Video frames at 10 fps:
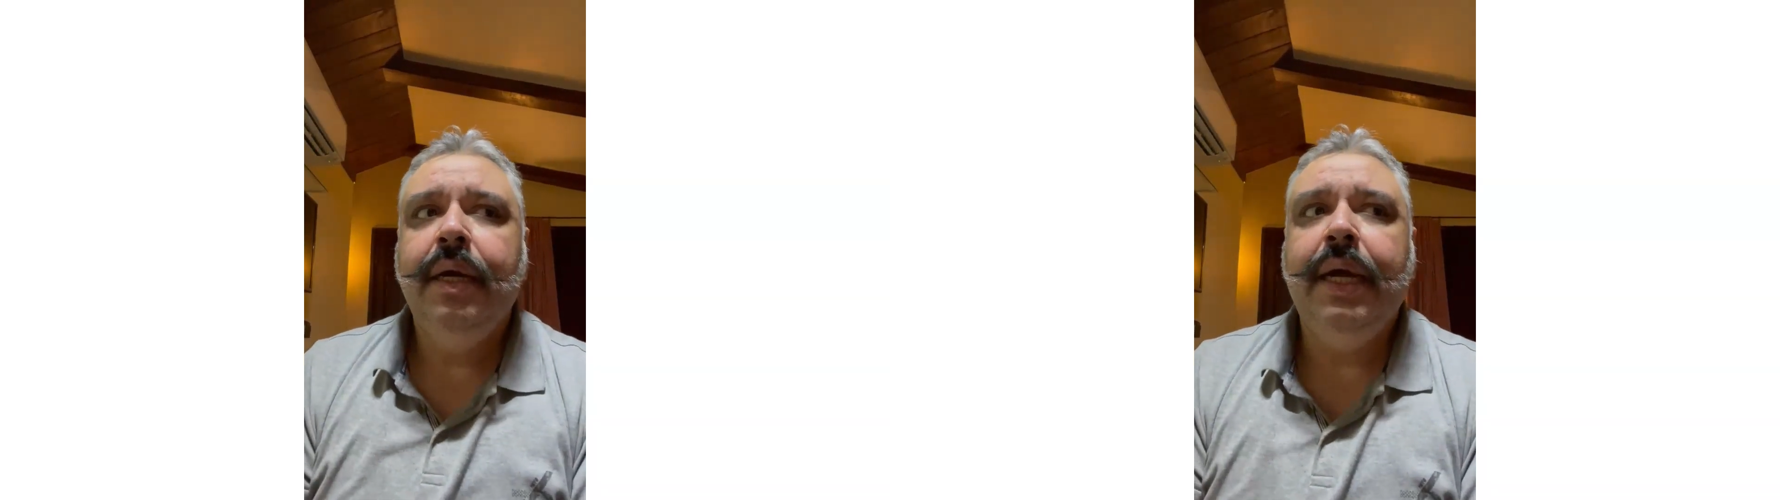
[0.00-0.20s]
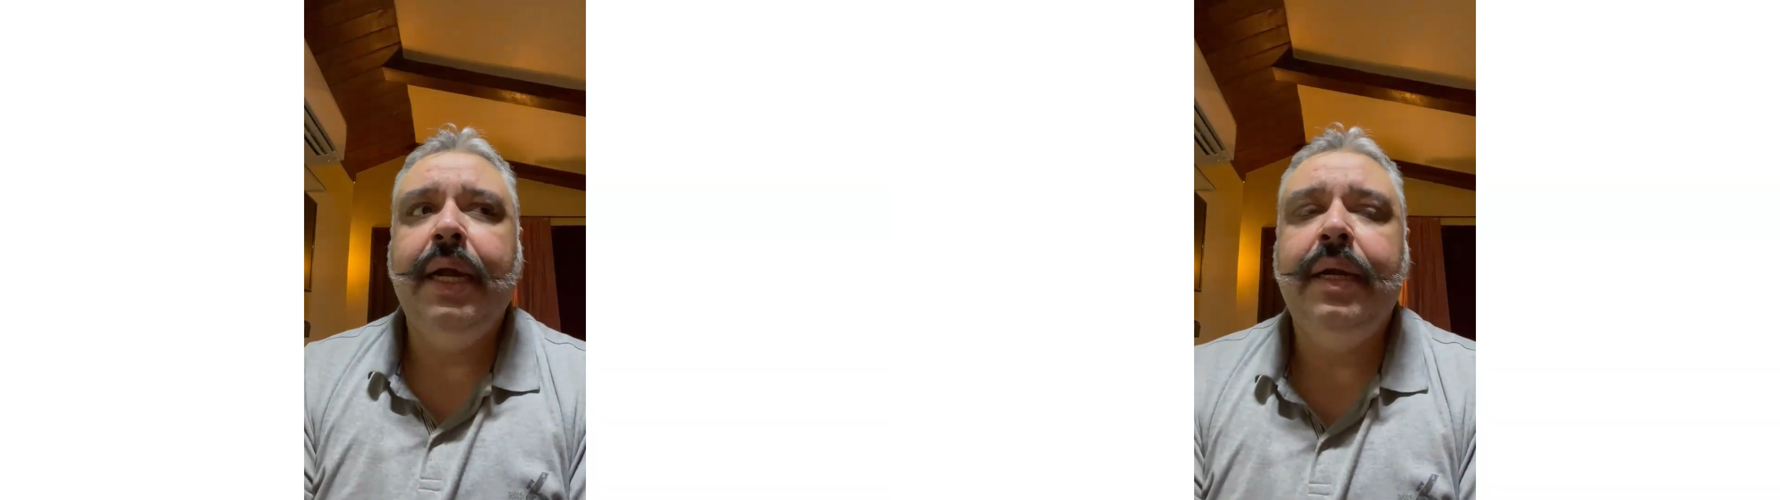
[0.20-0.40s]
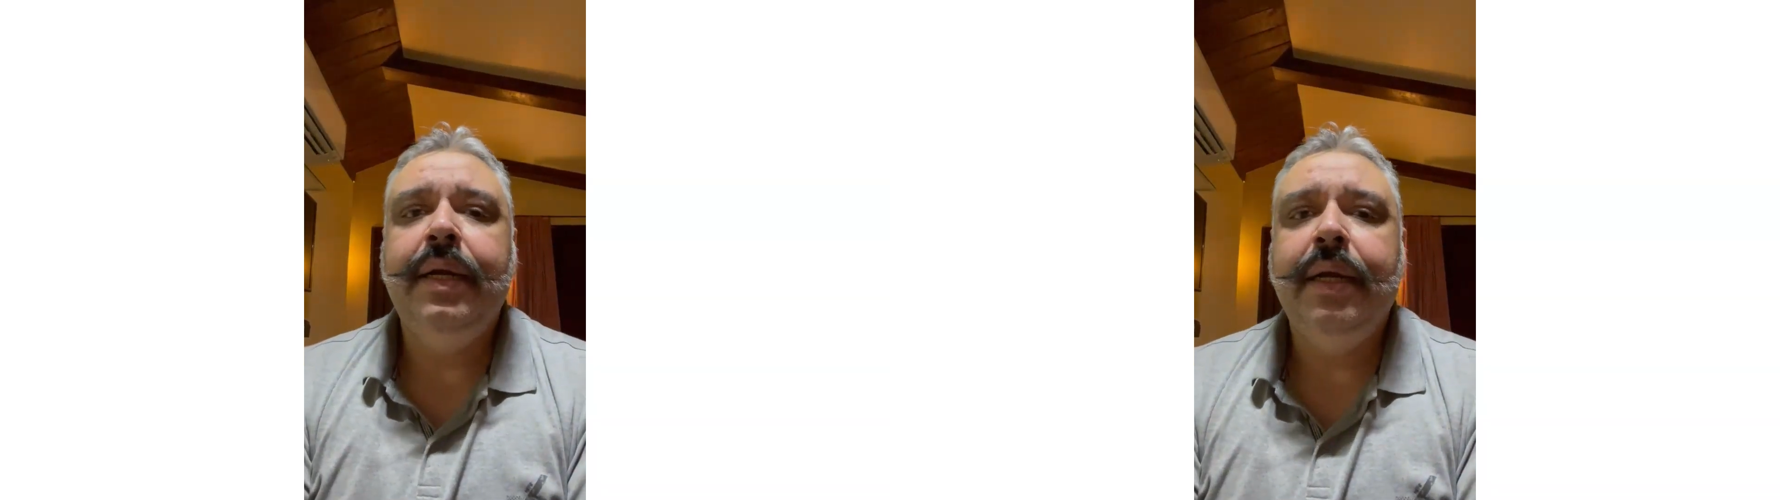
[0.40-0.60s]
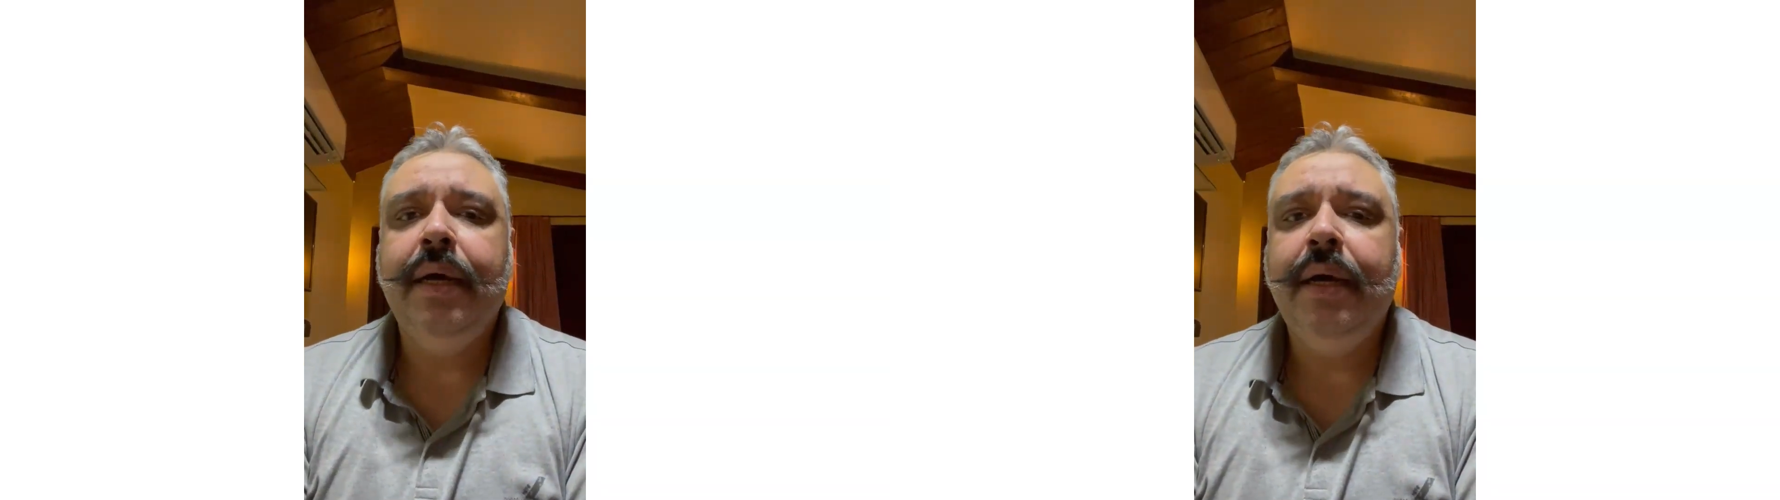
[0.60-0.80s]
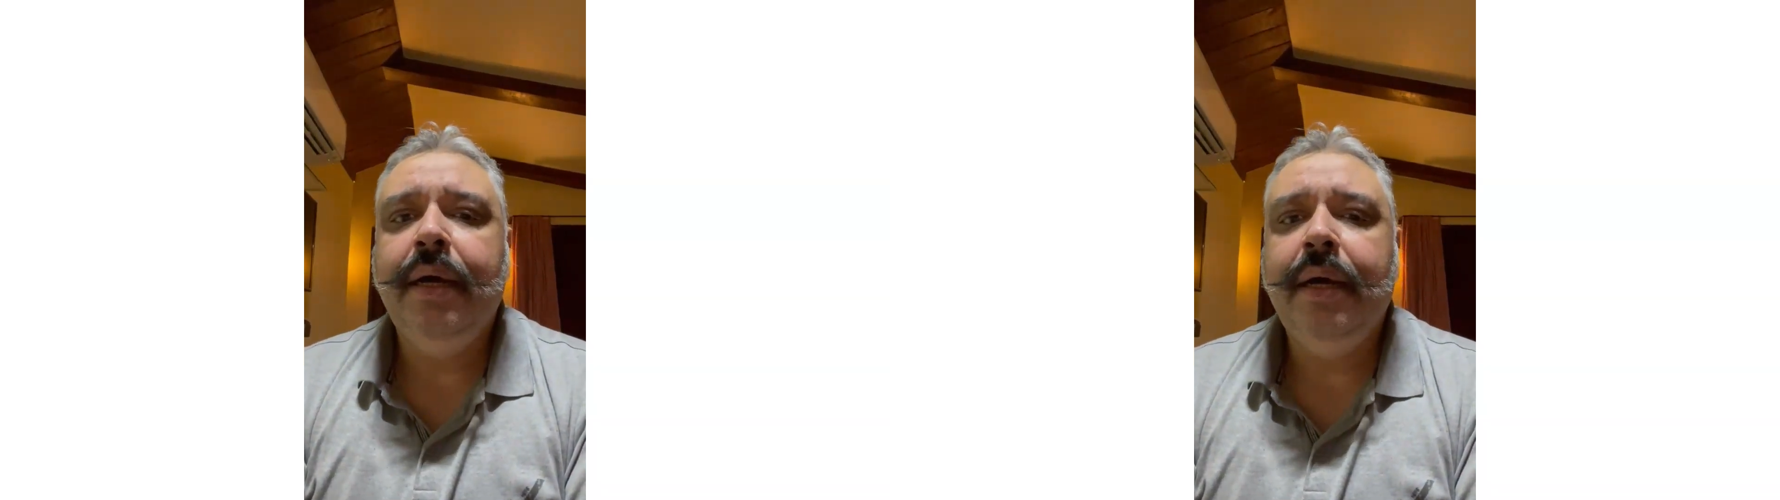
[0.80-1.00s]
And
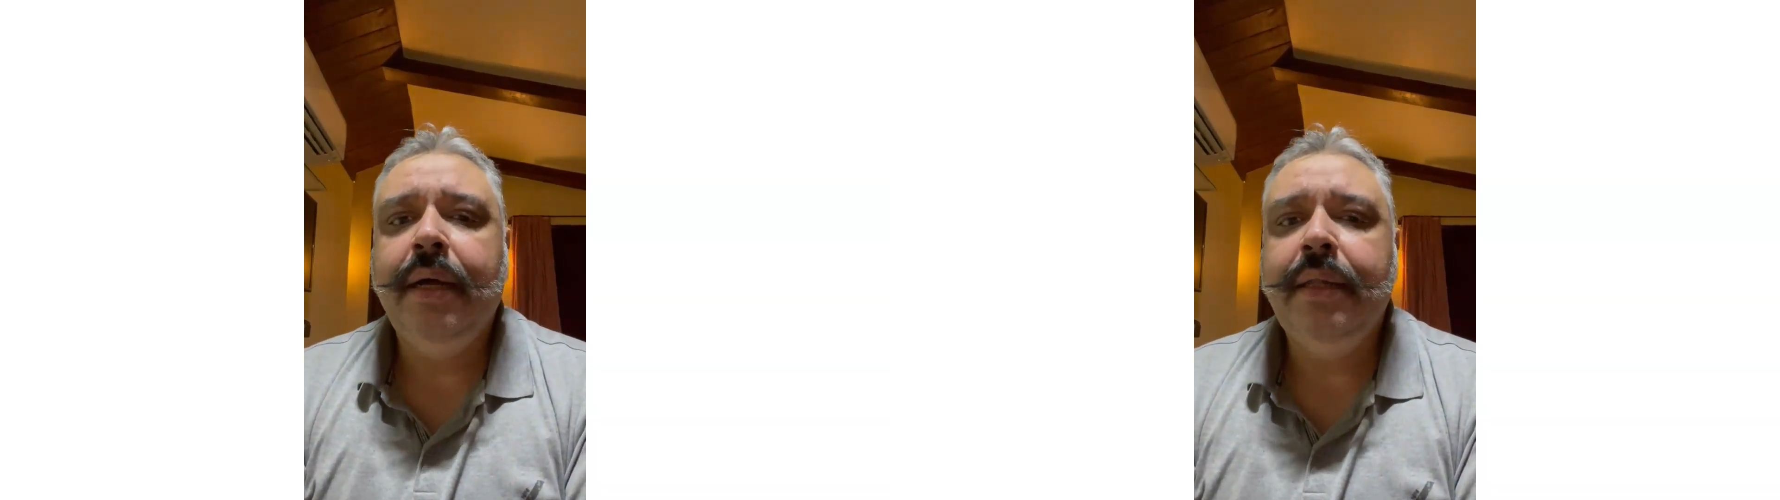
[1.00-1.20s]
uh,